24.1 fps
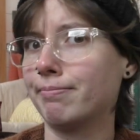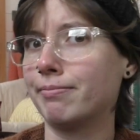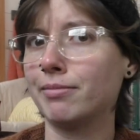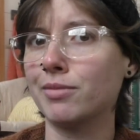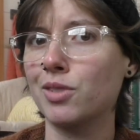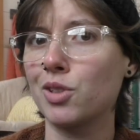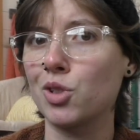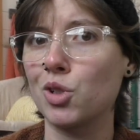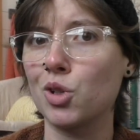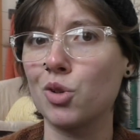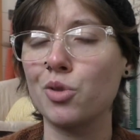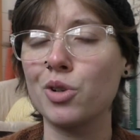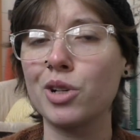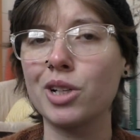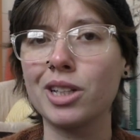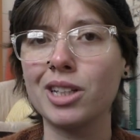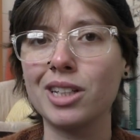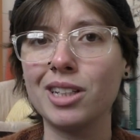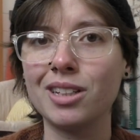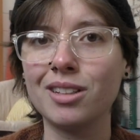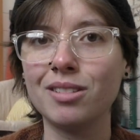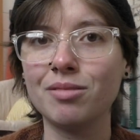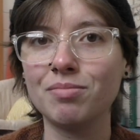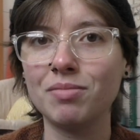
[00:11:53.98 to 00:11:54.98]
So
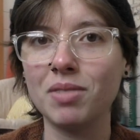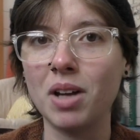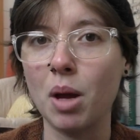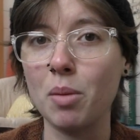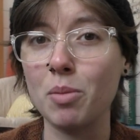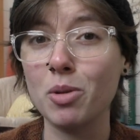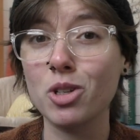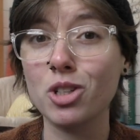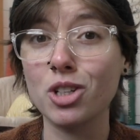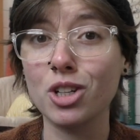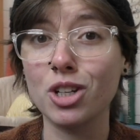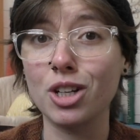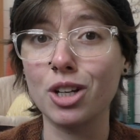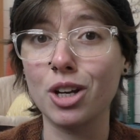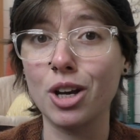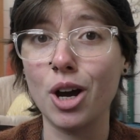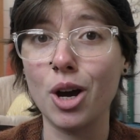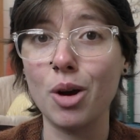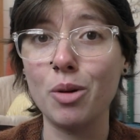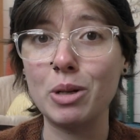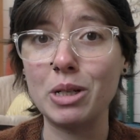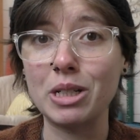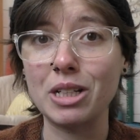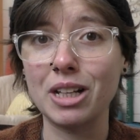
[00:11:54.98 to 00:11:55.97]
really, I'm just gonna
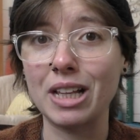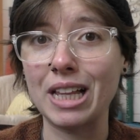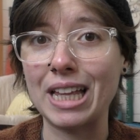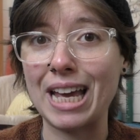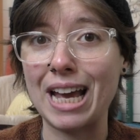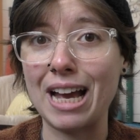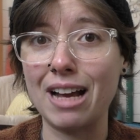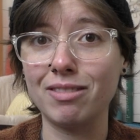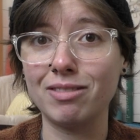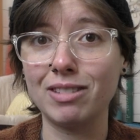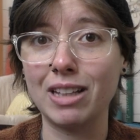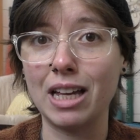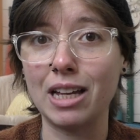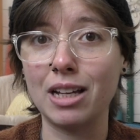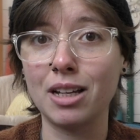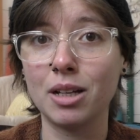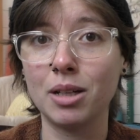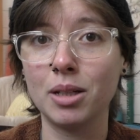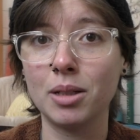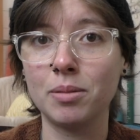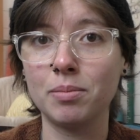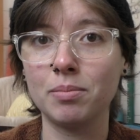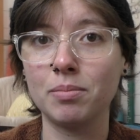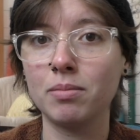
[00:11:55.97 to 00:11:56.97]
go until I have like
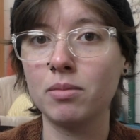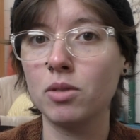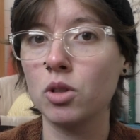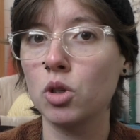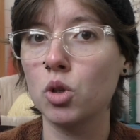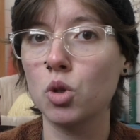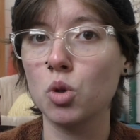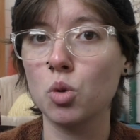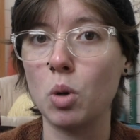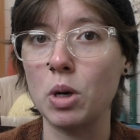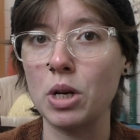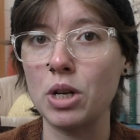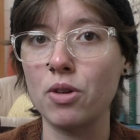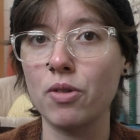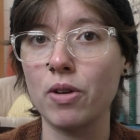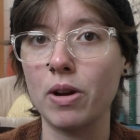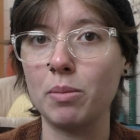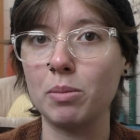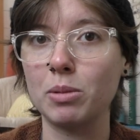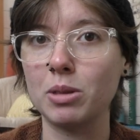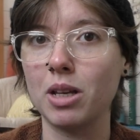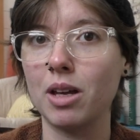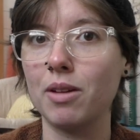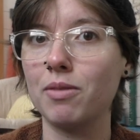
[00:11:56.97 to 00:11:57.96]
20
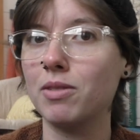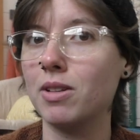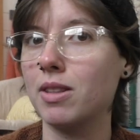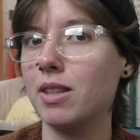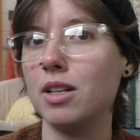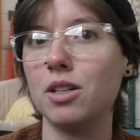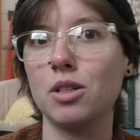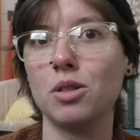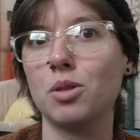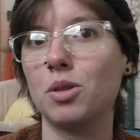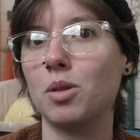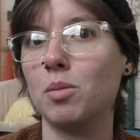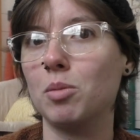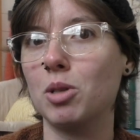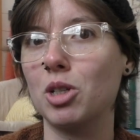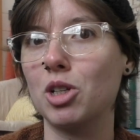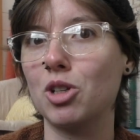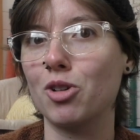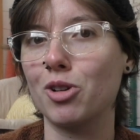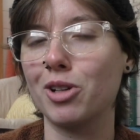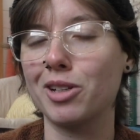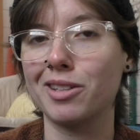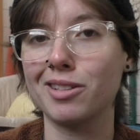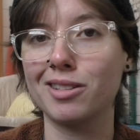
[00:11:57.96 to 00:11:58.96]
grams left and then do some
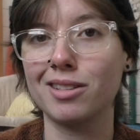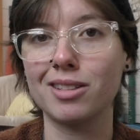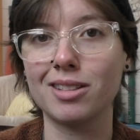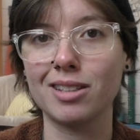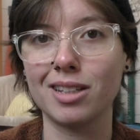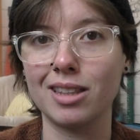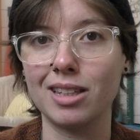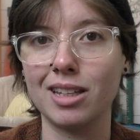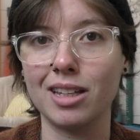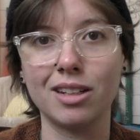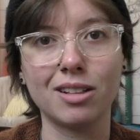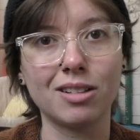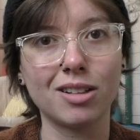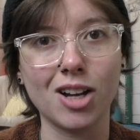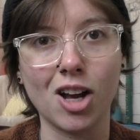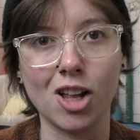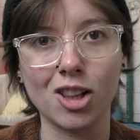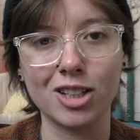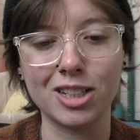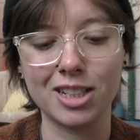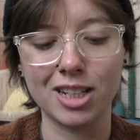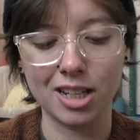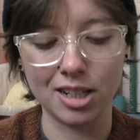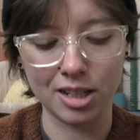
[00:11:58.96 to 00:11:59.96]
decreases and then call
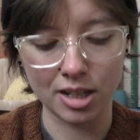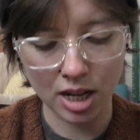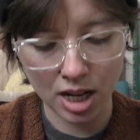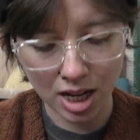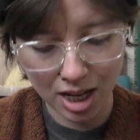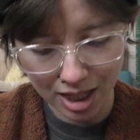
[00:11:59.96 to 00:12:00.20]
it done.